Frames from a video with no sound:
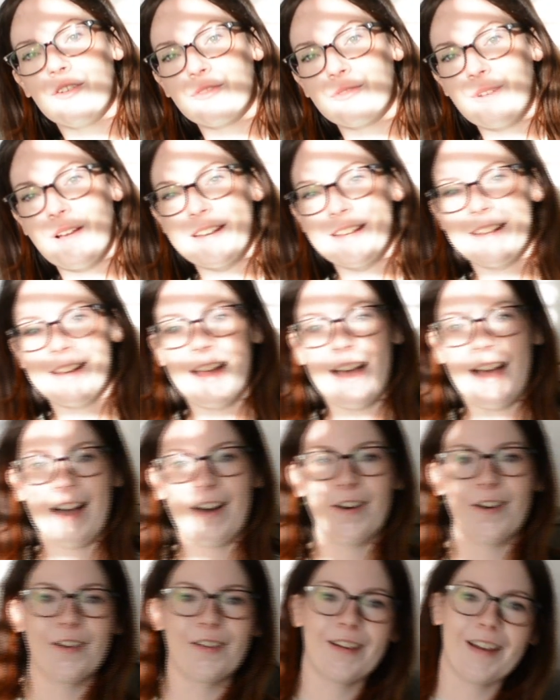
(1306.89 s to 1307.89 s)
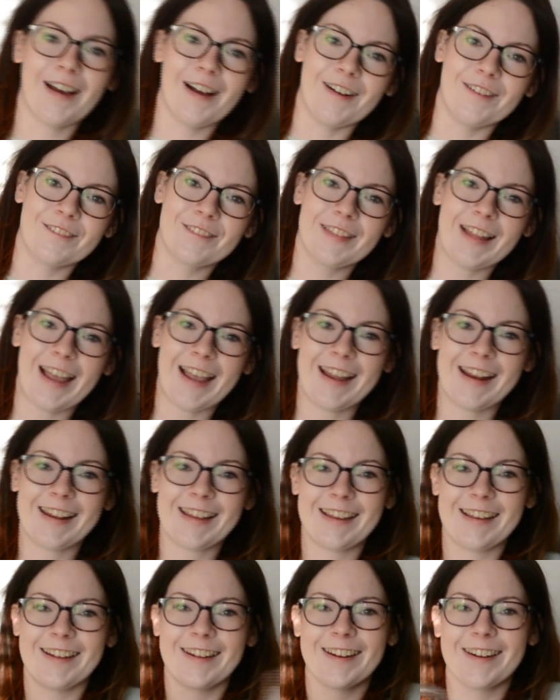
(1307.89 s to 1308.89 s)
running out of light
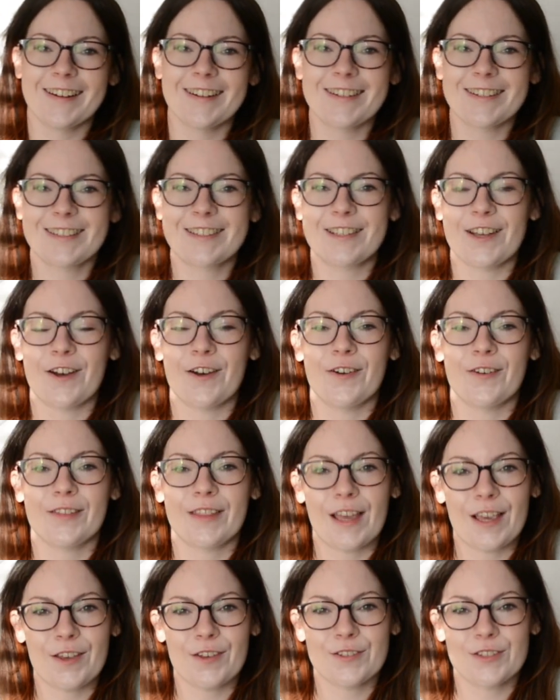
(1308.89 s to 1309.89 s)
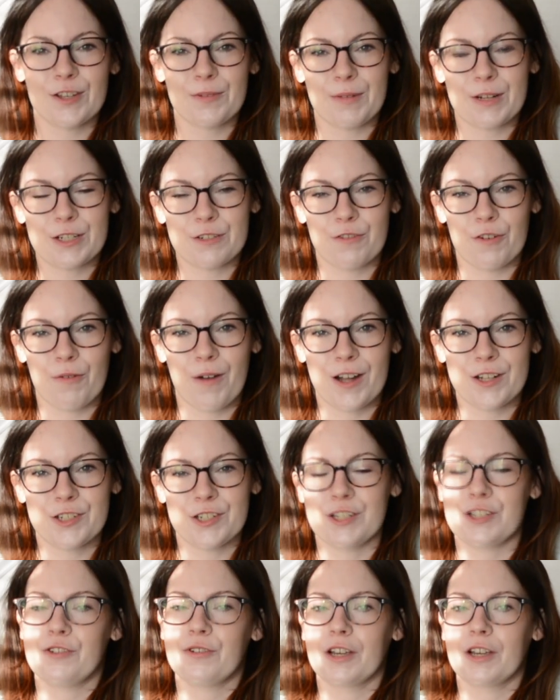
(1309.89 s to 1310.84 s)
here, so thank you so much for watching.